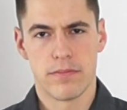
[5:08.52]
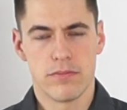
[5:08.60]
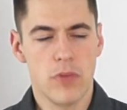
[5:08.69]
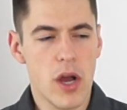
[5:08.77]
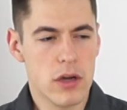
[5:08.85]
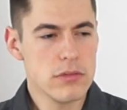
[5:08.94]

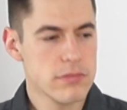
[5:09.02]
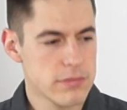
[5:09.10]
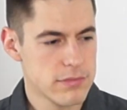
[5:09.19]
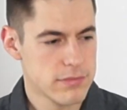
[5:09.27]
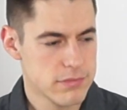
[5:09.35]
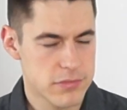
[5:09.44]

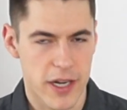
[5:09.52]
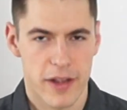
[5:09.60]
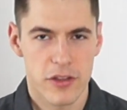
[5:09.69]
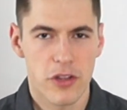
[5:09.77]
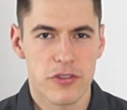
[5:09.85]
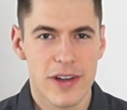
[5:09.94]
well, then
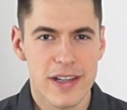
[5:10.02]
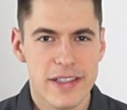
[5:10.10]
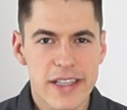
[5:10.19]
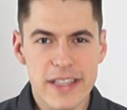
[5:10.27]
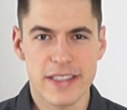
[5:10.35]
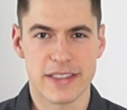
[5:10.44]
I don't really
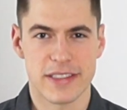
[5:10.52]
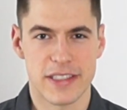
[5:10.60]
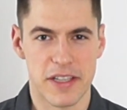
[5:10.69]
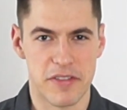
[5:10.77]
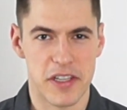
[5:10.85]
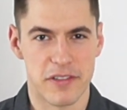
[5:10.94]
need a
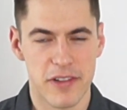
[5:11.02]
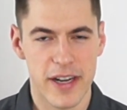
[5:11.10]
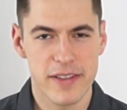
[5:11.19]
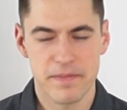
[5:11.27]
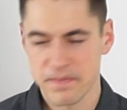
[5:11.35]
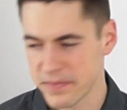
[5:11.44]
CV,
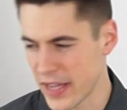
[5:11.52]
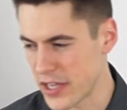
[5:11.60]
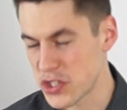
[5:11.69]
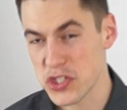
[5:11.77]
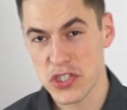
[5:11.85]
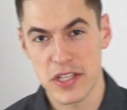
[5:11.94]
right? I
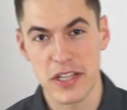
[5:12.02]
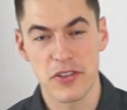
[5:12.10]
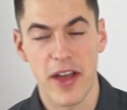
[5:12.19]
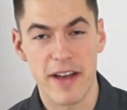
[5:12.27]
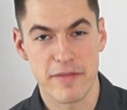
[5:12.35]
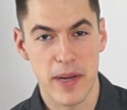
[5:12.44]
just need
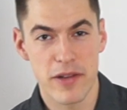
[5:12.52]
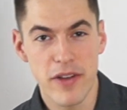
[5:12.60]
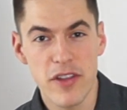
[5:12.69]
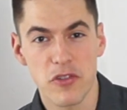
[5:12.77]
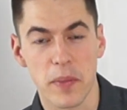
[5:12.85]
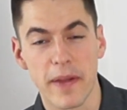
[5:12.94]
to have my
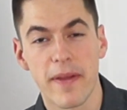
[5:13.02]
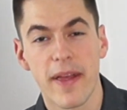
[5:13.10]
resume.